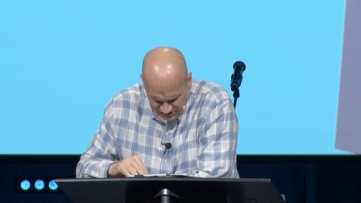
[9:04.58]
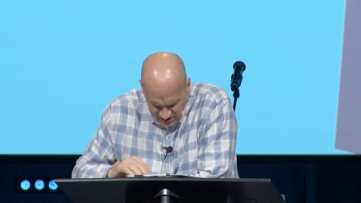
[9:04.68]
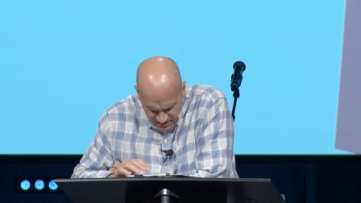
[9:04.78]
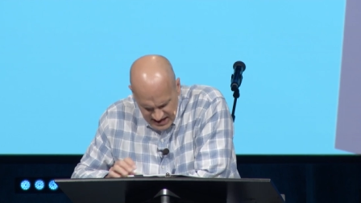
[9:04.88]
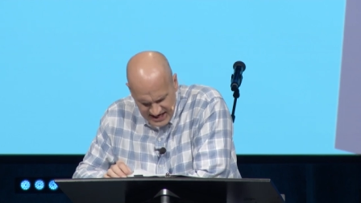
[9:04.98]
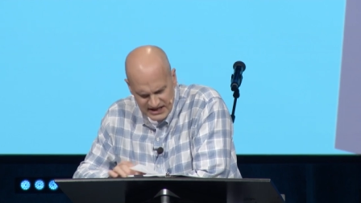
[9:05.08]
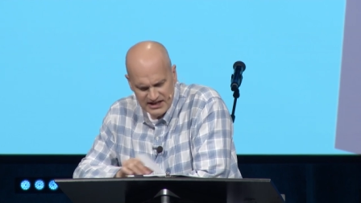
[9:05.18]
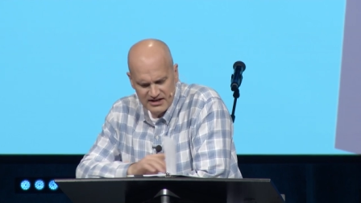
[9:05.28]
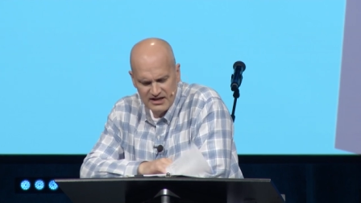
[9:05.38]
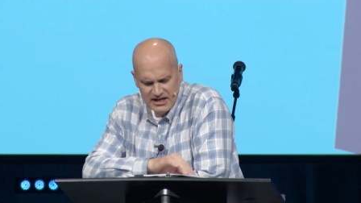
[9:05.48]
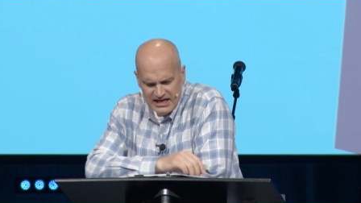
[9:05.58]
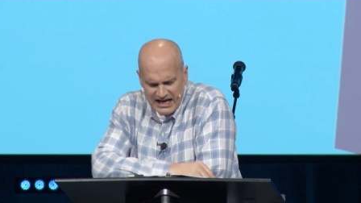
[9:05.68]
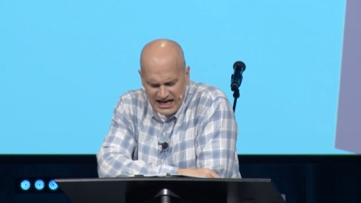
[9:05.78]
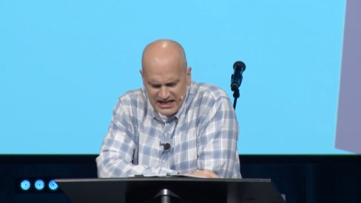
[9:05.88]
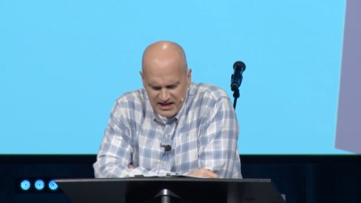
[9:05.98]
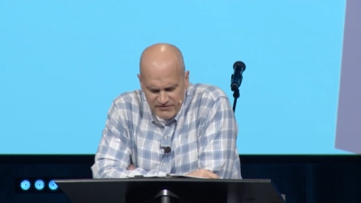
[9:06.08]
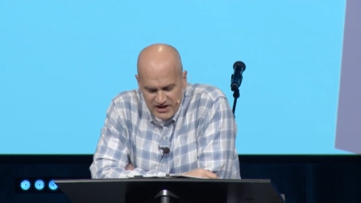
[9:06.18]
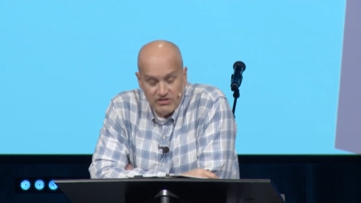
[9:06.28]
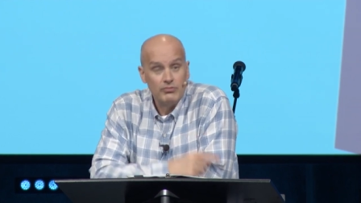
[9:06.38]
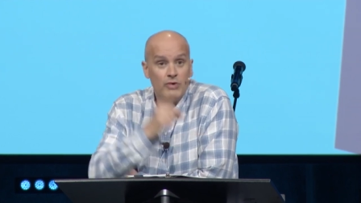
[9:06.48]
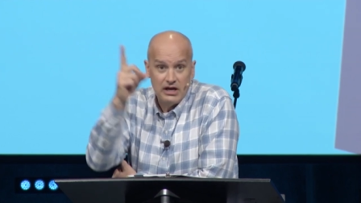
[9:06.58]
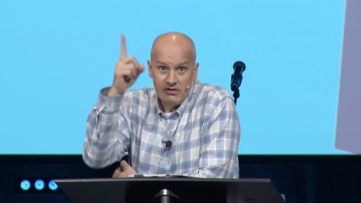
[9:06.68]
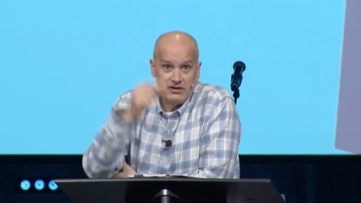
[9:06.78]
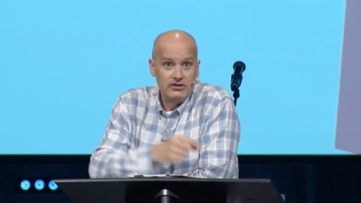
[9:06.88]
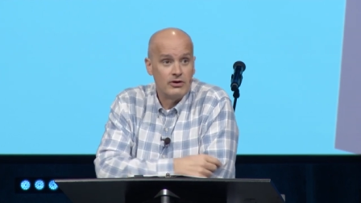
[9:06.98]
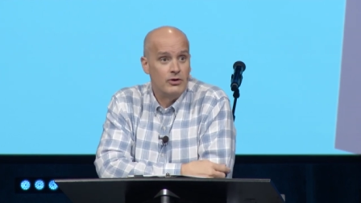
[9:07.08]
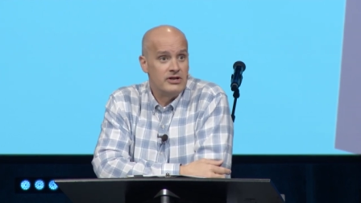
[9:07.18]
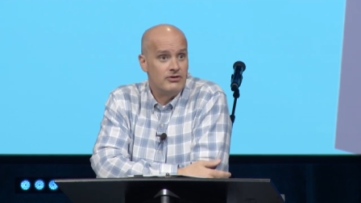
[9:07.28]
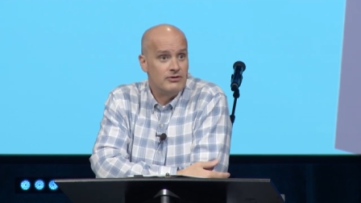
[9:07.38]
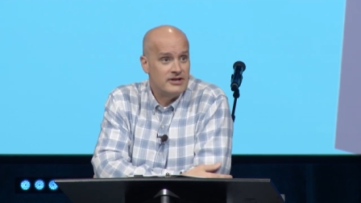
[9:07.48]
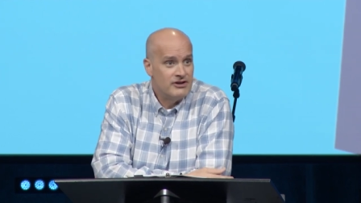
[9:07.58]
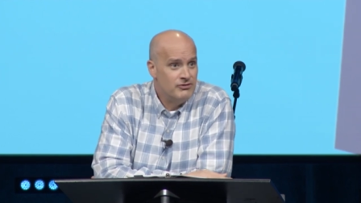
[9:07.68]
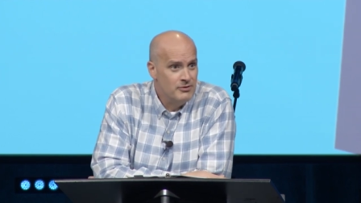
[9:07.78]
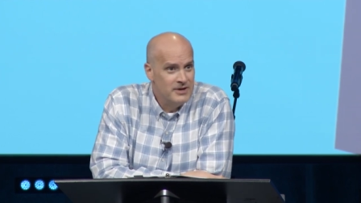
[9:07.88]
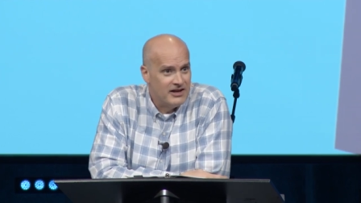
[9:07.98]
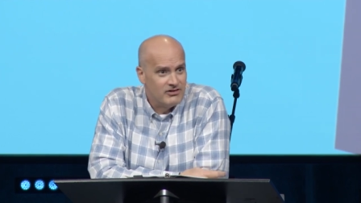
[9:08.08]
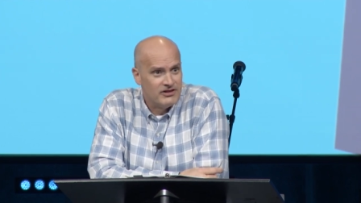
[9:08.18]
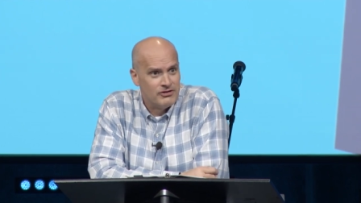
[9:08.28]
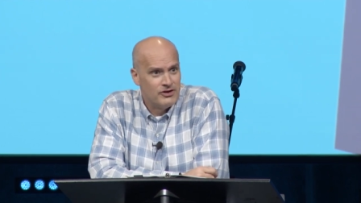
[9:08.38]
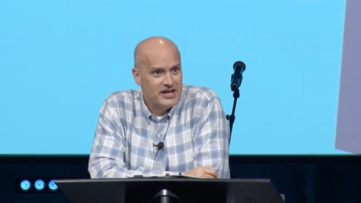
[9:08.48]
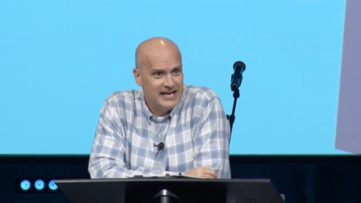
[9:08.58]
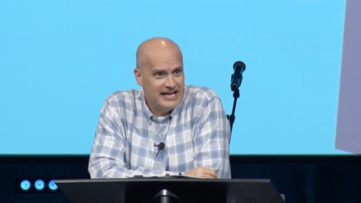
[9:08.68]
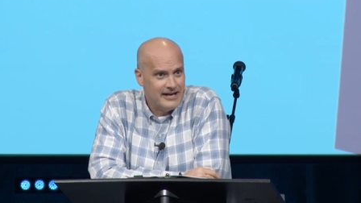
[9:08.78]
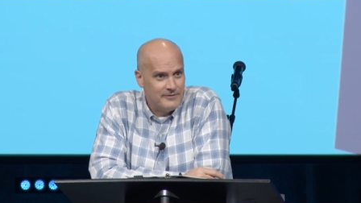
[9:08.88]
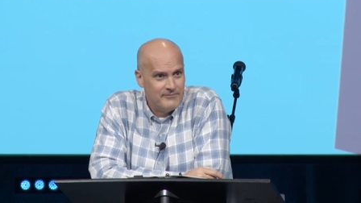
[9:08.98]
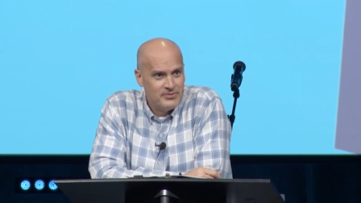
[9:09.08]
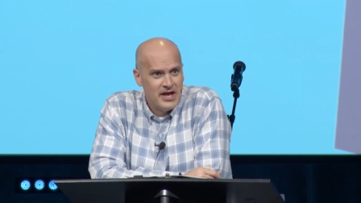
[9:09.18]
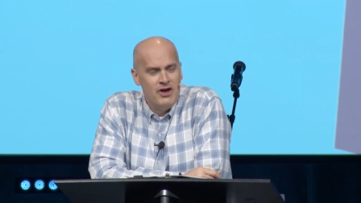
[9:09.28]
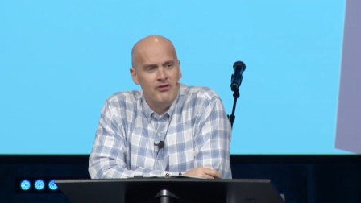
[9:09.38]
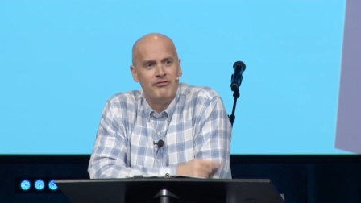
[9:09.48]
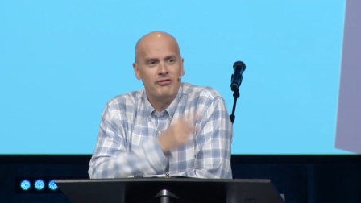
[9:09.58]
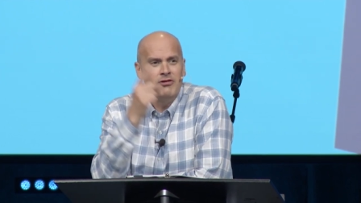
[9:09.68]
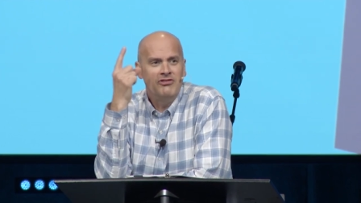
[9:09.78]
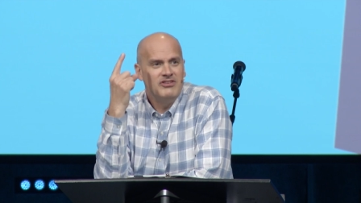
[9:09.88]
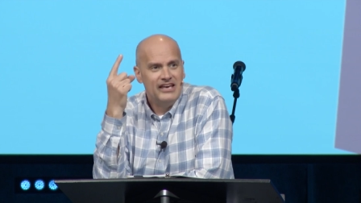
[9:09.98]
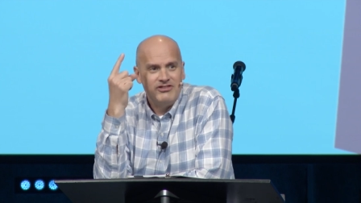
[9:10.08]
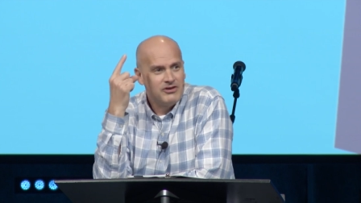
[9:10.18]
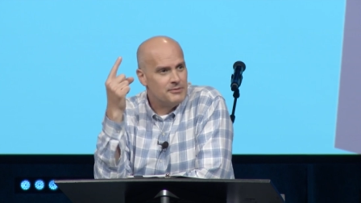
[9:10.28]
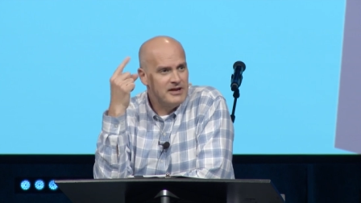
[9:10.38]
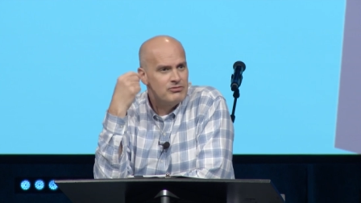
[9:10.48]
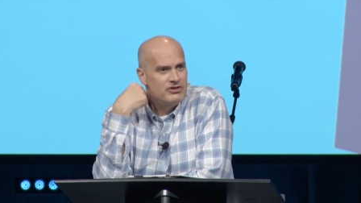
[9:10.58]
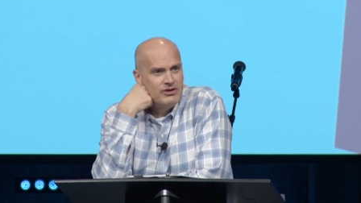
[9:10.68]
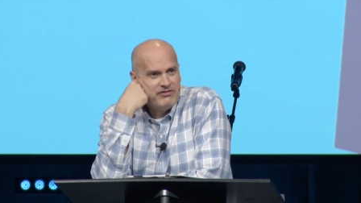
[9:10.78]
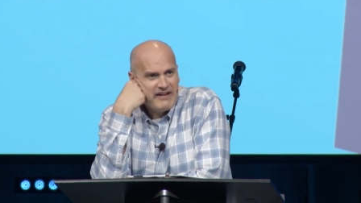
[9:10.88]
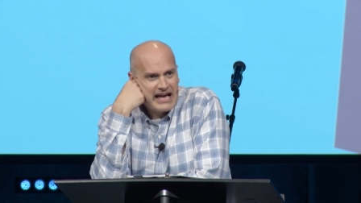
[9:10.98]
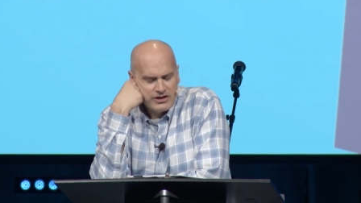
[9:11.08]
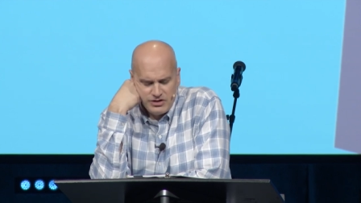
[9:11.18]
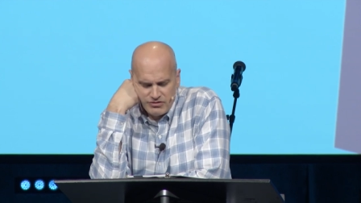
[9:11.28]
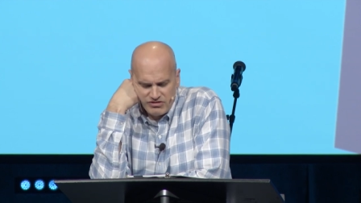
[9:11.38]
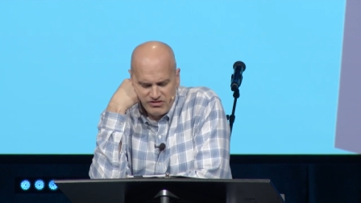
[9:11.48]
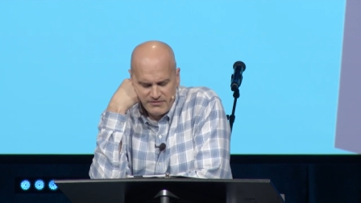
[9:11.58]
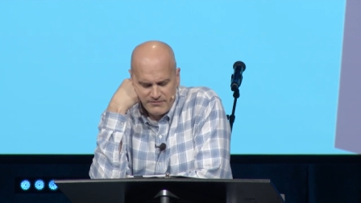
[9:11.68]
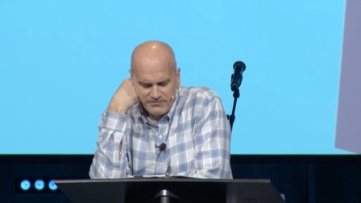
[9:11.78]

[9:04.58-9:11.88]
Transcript: saw that in any of this. Well, you're going to in the next few minutes. Let's look again. First, it's going to mess with your values.